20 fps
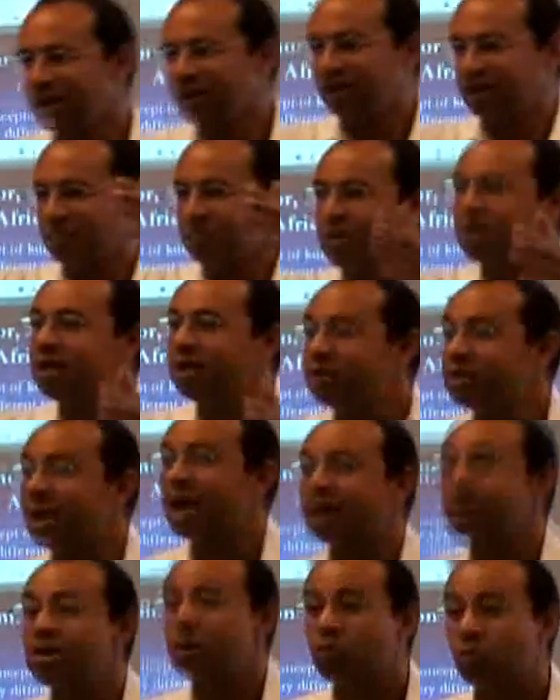Meaning
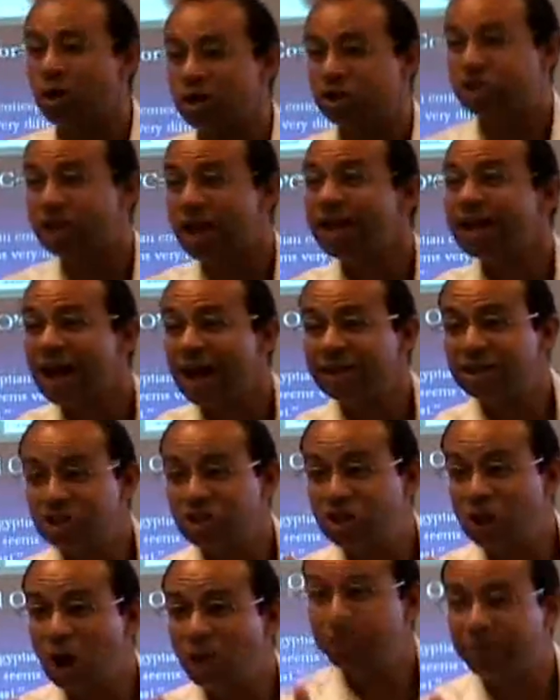that what Cheikh Anta
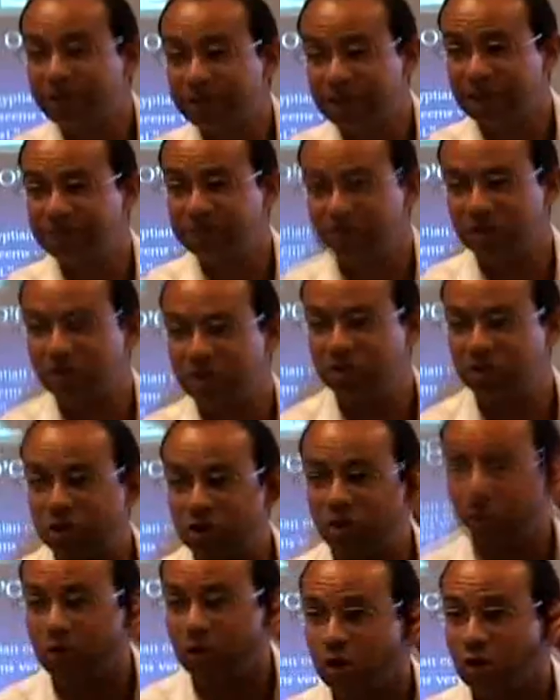Diop attempted to
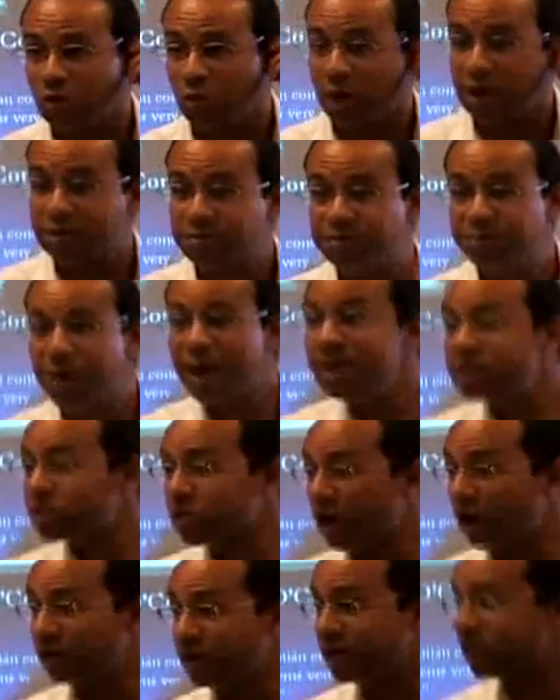do was, based
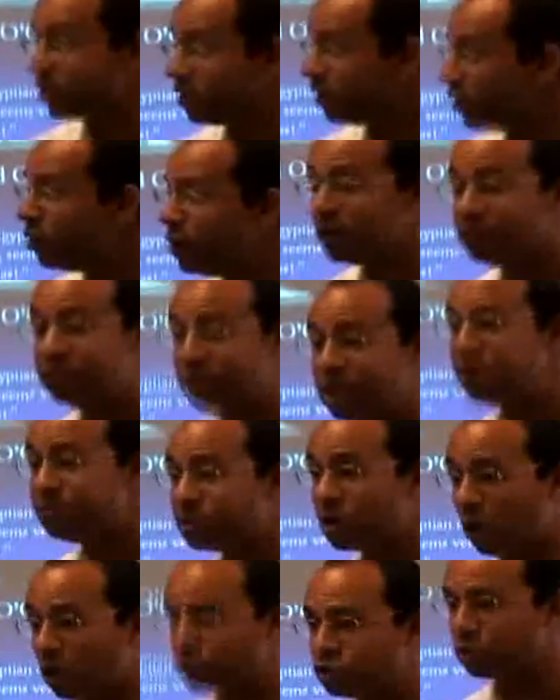on this theory of deep
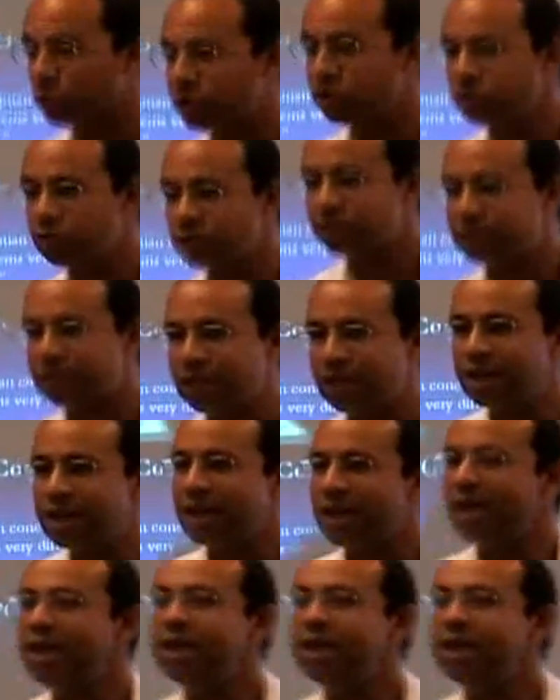cultural unity, it